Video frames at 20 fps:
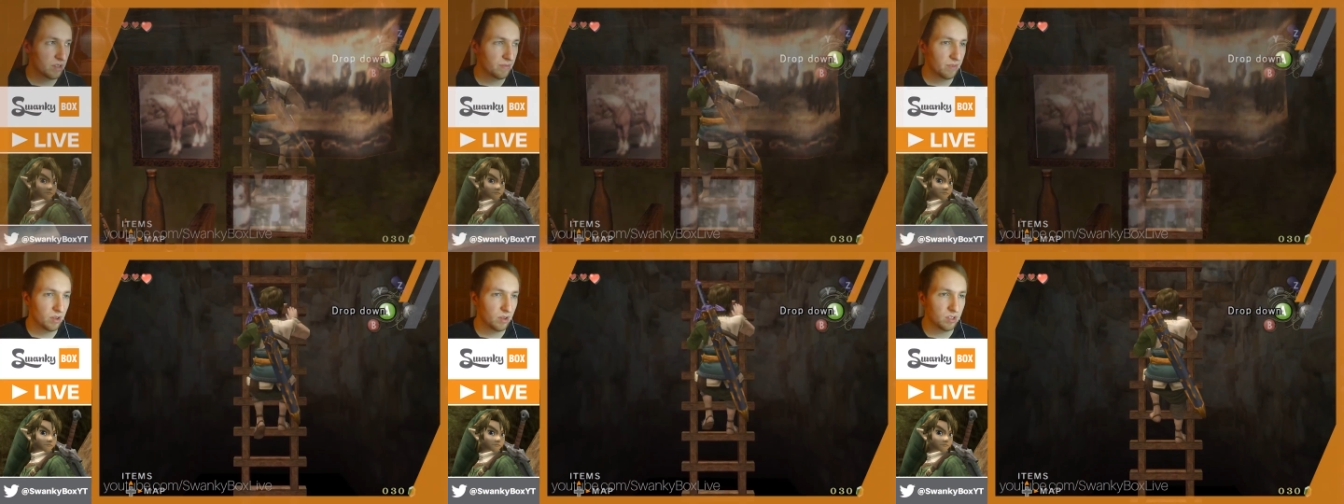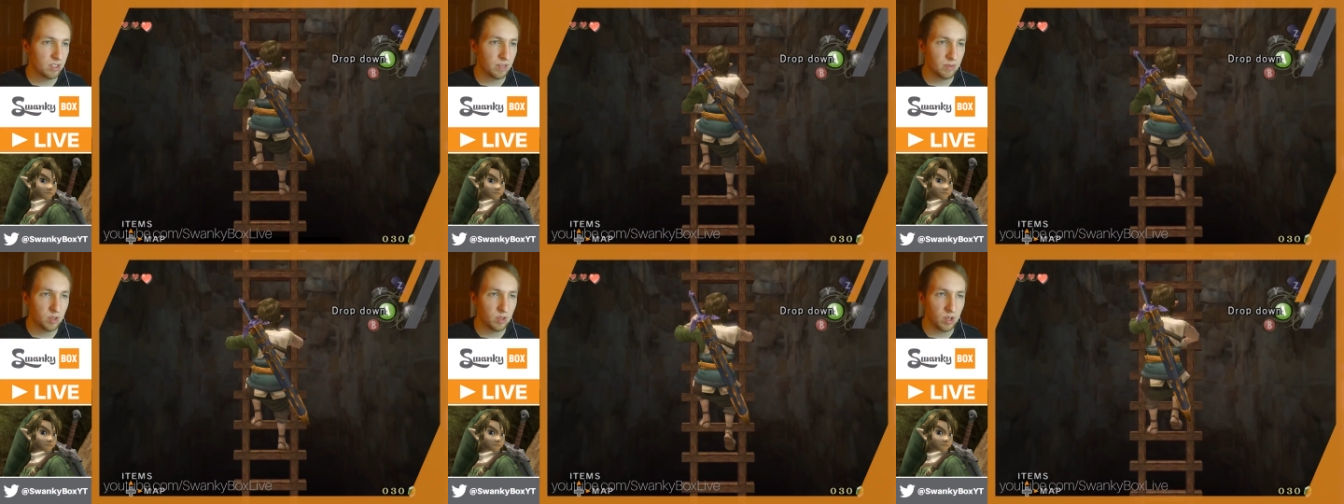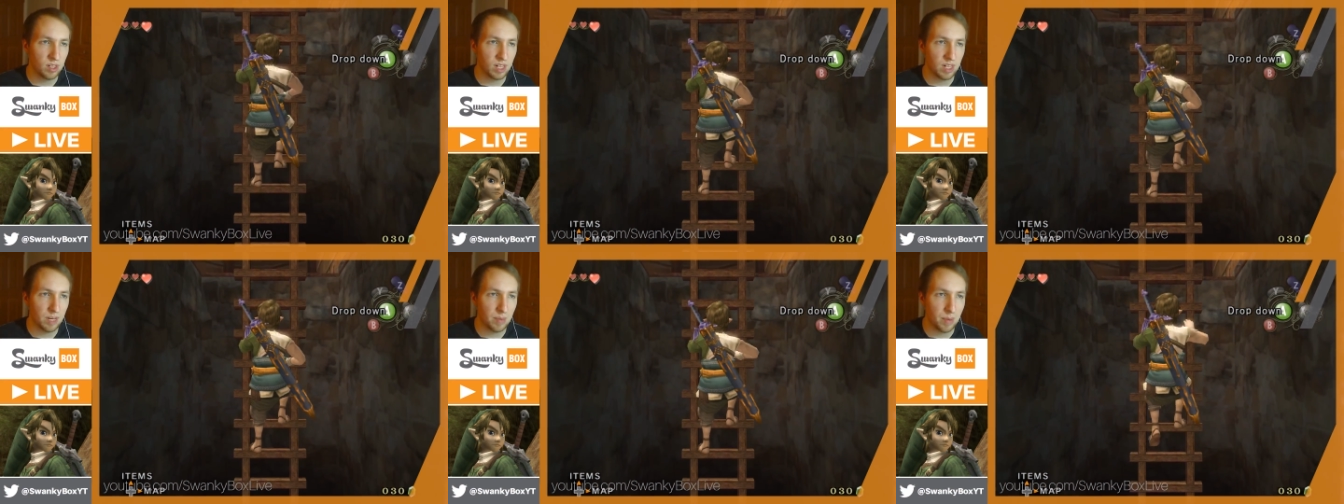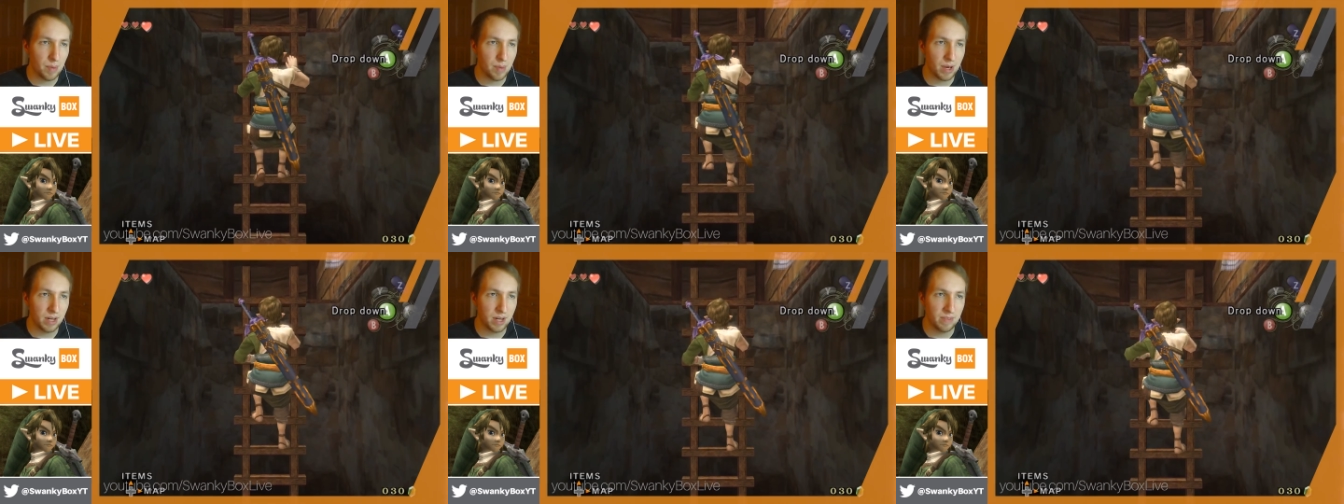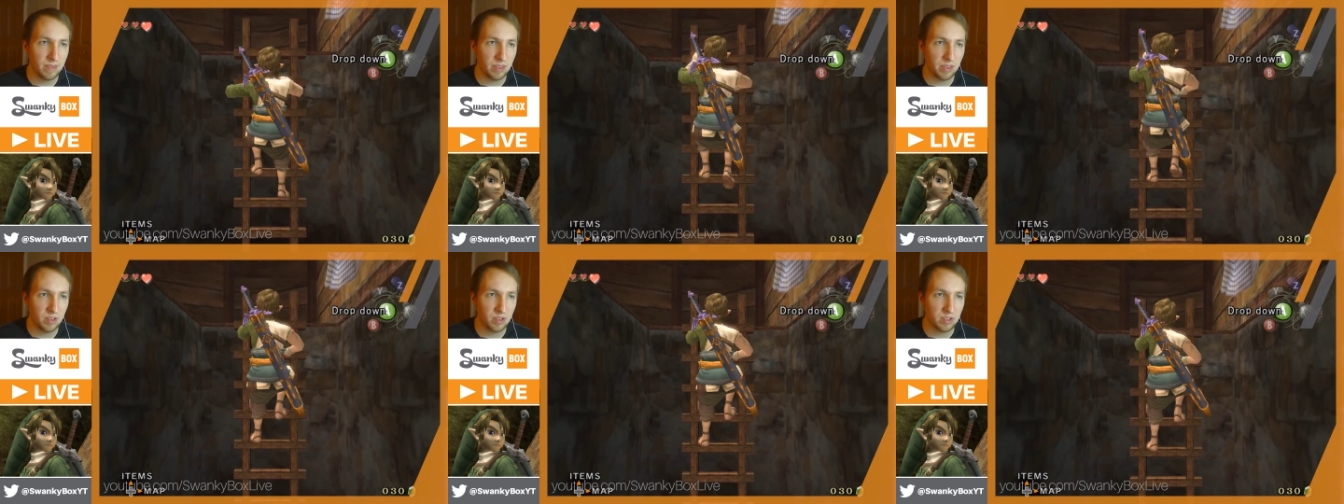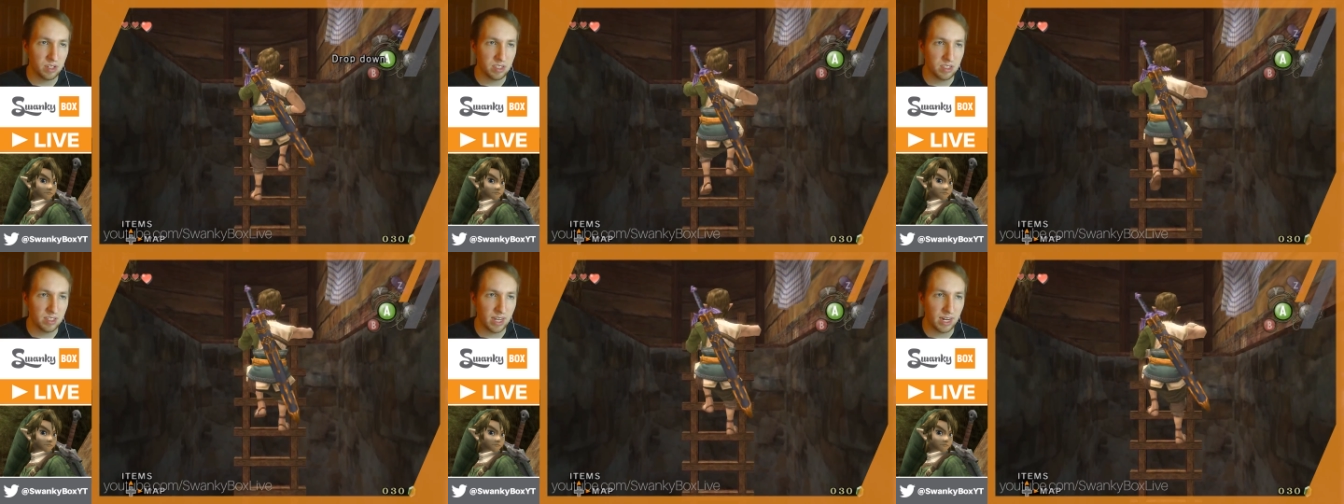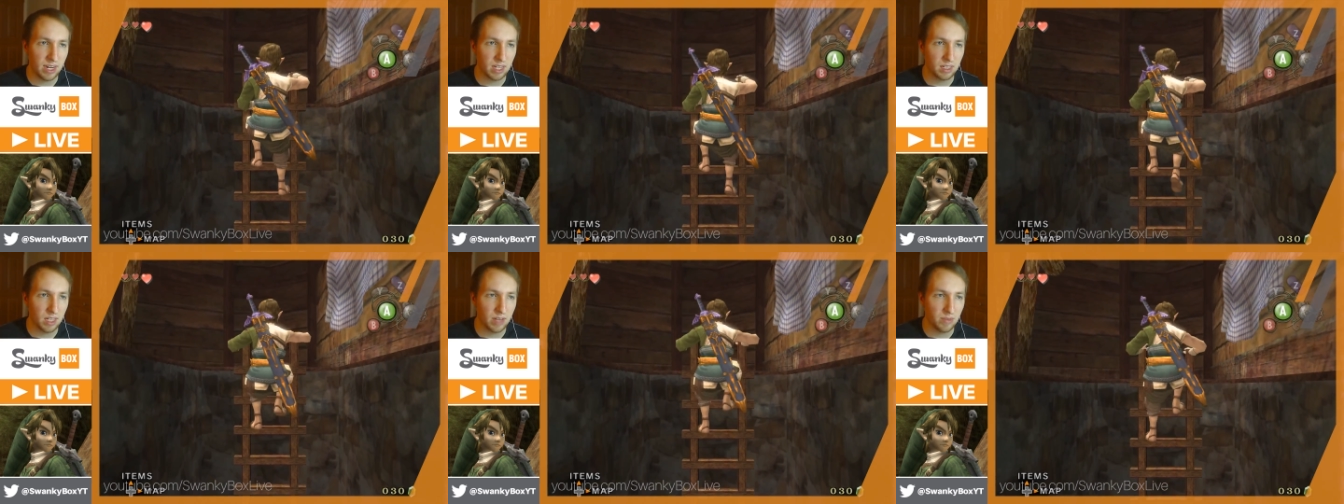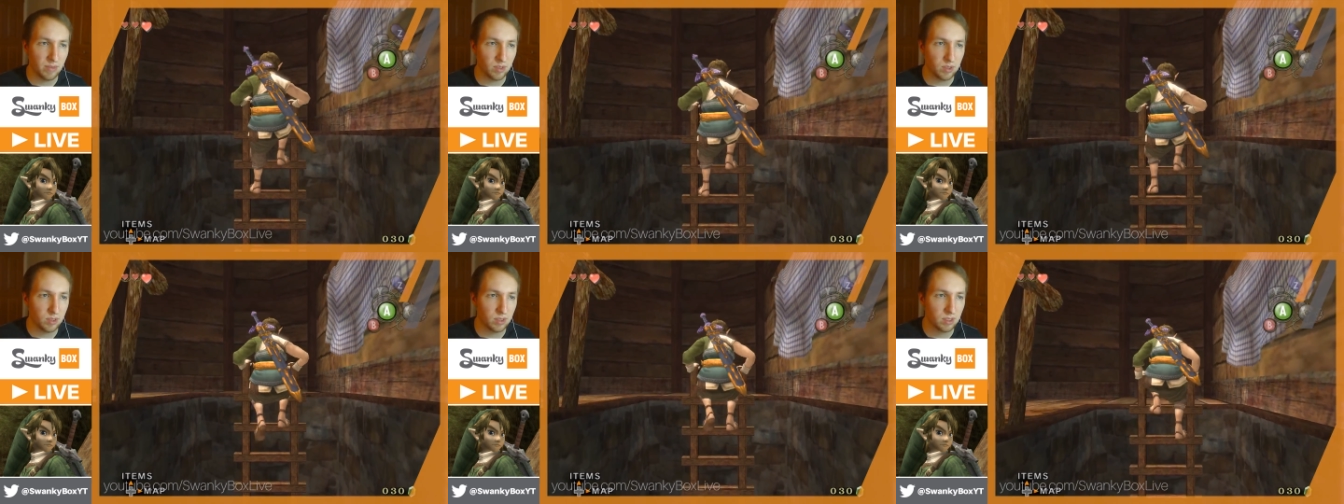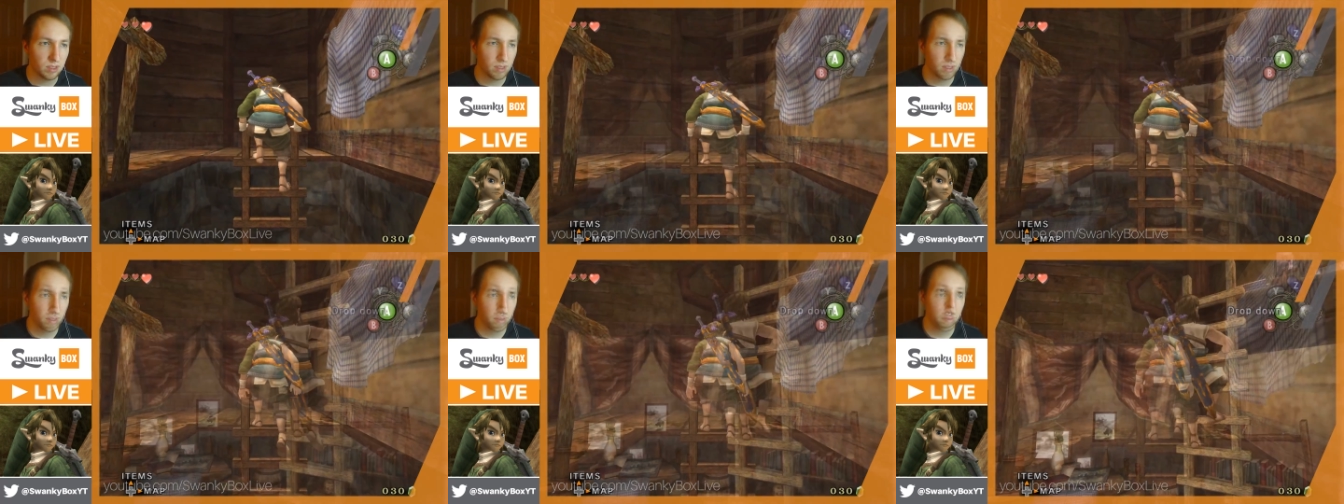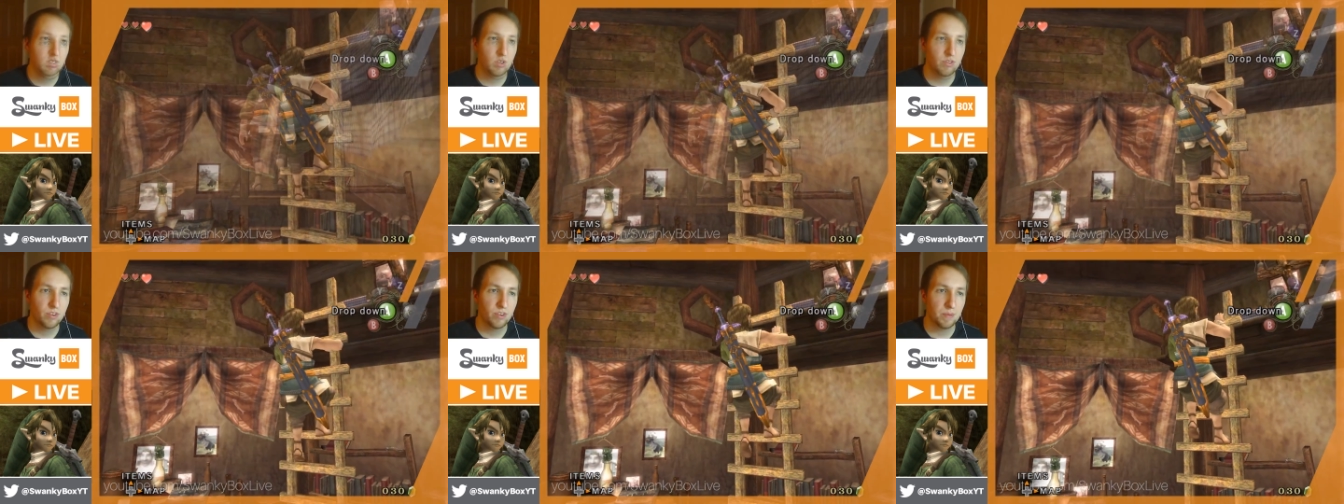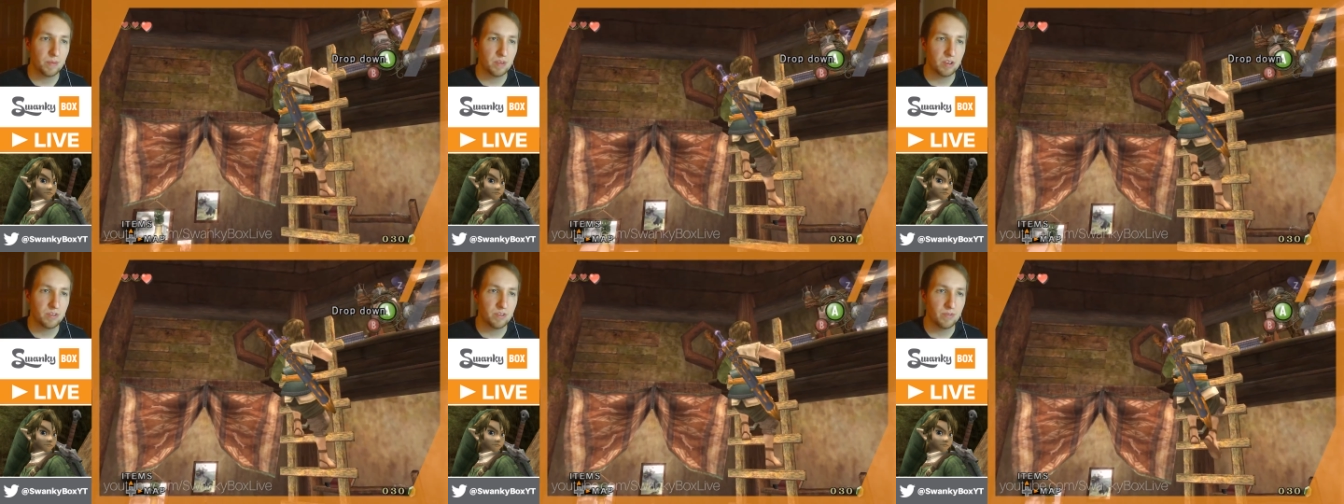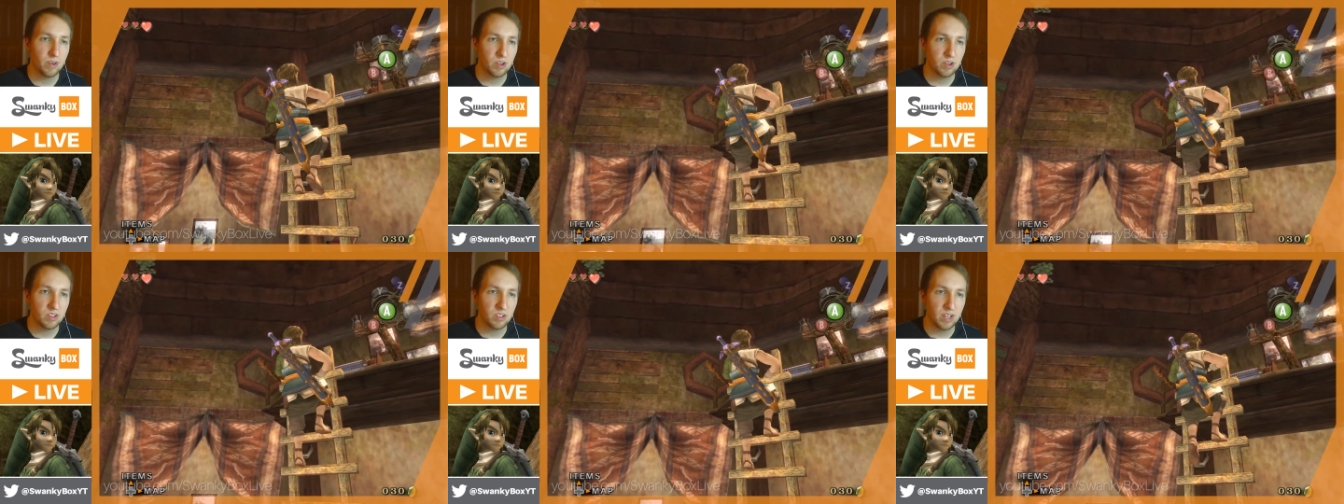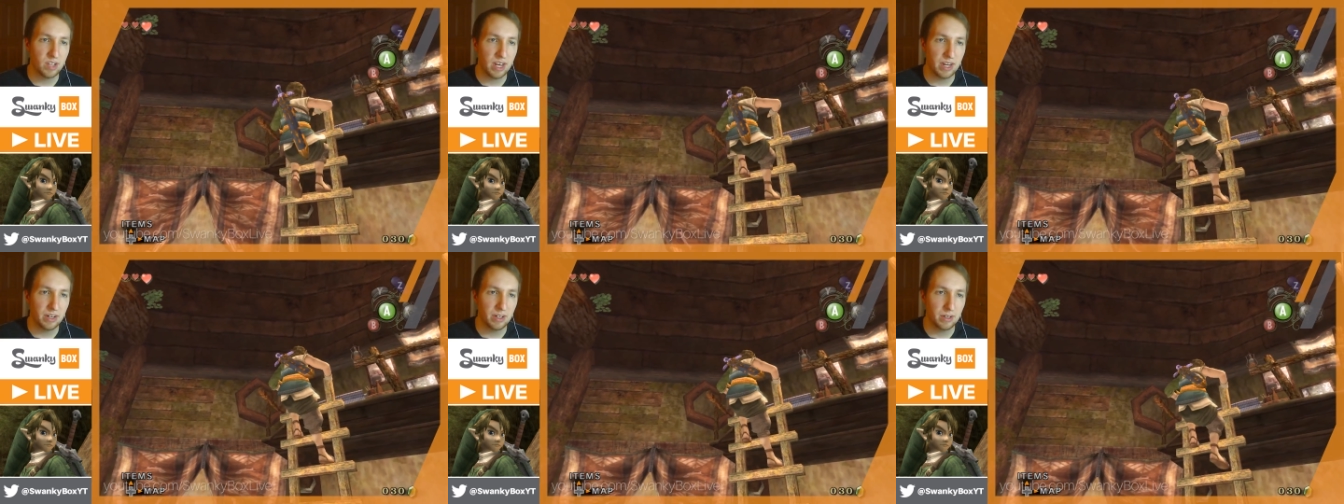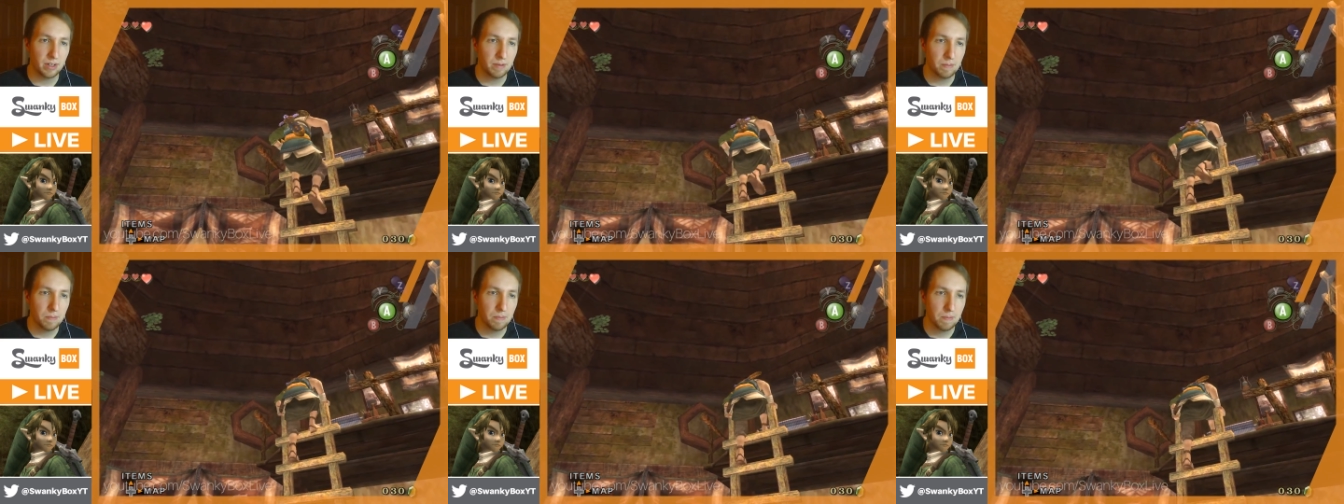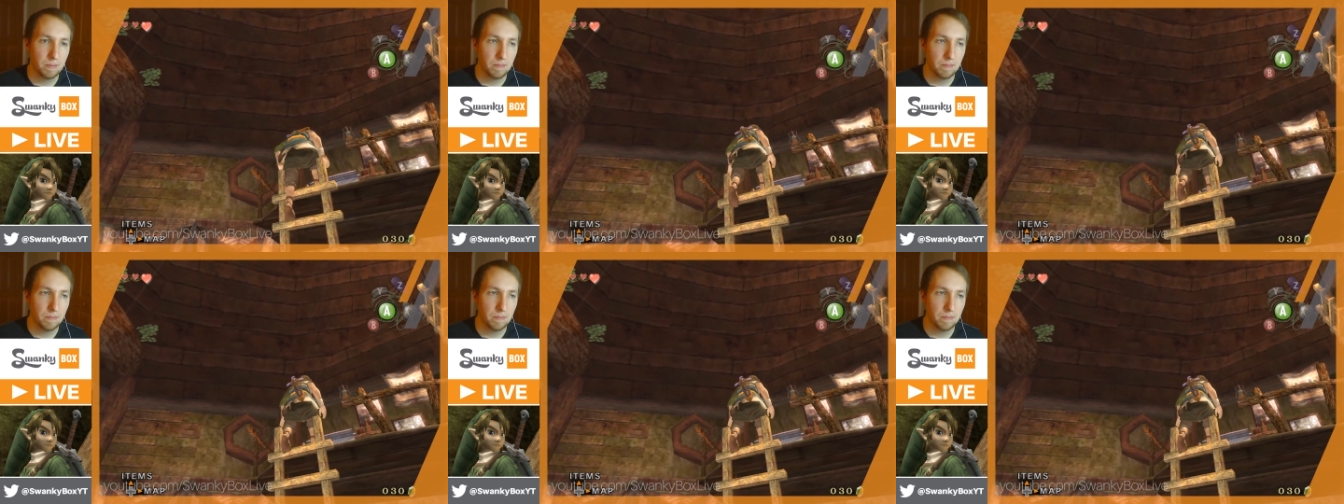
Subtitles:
the first level you climb up on, and then there's a second level. So if we go up this first ladder,